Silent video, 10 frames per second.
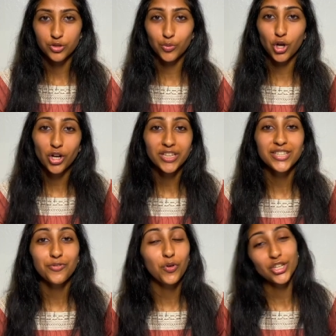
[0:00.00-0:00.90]
So regardless
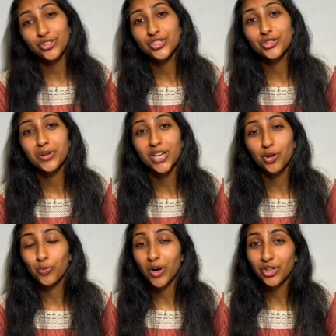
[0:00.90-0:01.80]
of what you're doing
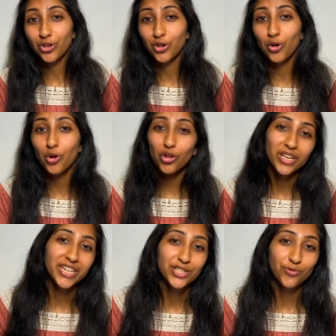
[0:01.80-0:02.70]
or what your goal
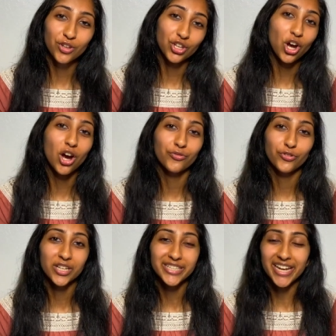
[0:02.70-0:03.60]
is for the
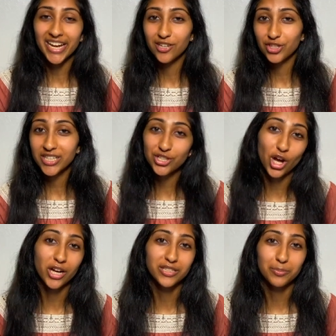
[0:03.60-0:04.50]
conference, like I just
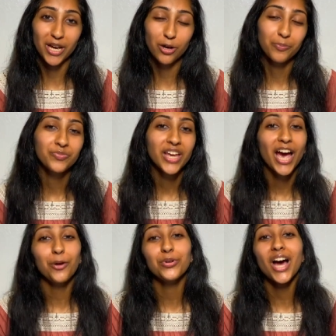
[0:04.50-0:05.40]
talked about,
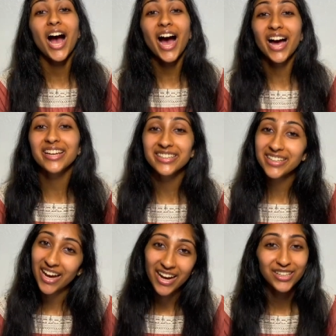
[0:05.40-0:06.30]
I would highly,
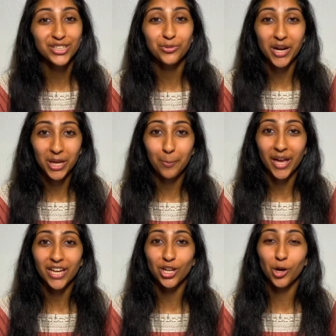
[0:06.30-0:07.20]
highly
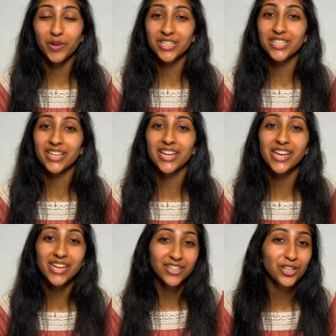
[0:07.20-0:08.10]
recommend going to the
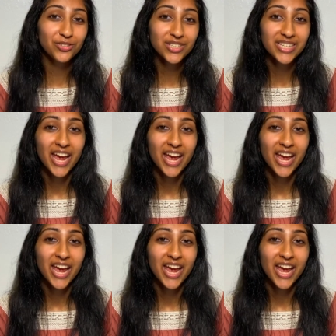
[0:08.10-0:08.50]
keynotes